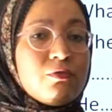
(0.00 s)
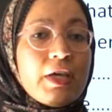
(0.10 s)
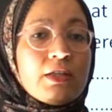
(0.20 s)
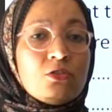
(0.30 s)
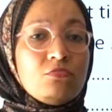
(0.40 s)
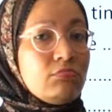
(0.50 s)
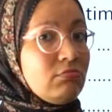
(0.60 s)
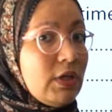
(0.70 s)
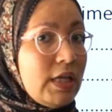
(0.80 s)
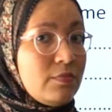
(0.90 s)
of get
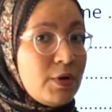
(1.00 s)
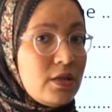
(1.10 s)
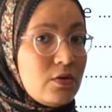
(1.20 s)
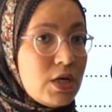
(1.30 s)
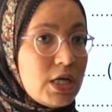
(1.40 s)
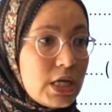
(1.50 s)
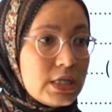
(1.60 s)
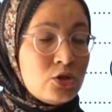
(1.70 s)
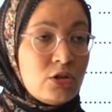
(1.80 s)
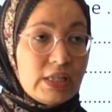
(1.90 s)
on, get, by the way,
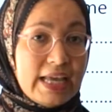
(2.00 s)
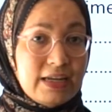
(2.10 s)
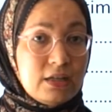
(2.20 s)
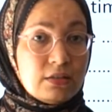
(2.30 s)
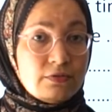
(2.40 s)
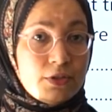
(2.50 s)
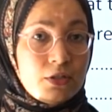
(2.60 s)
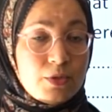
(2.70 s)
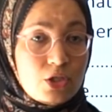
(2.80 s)
is not a regular verb,